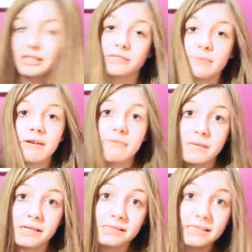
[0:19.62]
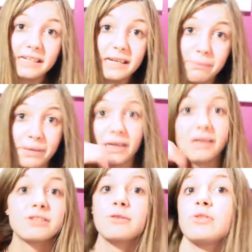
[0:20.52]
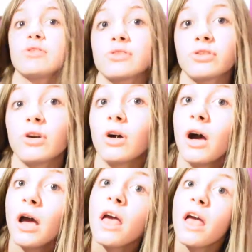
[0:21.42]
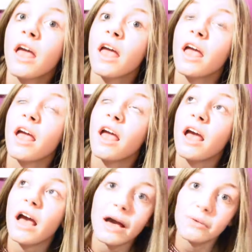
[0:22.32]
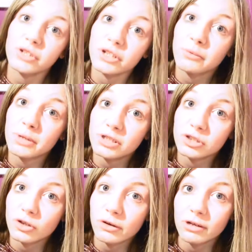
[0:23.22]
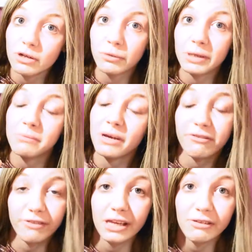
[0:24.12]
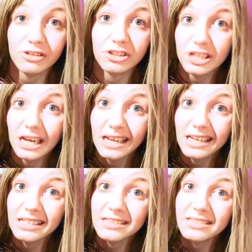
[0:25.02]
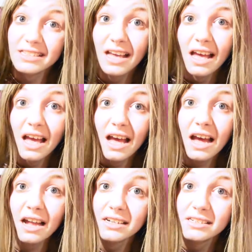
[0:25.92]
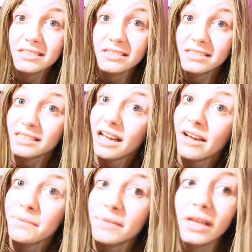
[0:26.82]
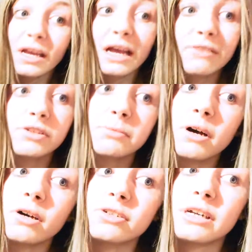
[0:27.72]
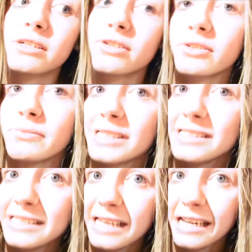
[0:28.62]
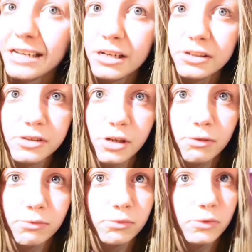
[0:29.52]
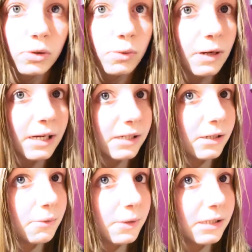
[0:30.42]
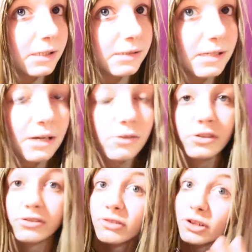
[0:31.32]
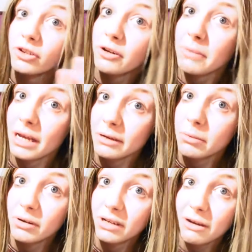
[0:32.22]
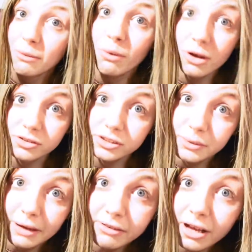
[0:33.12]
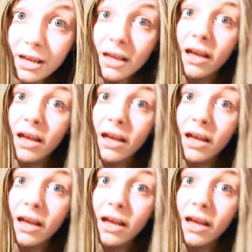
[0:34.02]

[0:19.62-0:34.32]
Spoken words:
experimenting a bit, so I just thought I would do a tutorial with my favourite shades. And yeah, I have to apologise for my skin. I don't quite know whether you can tell because I've got no makeup on now whatsoever.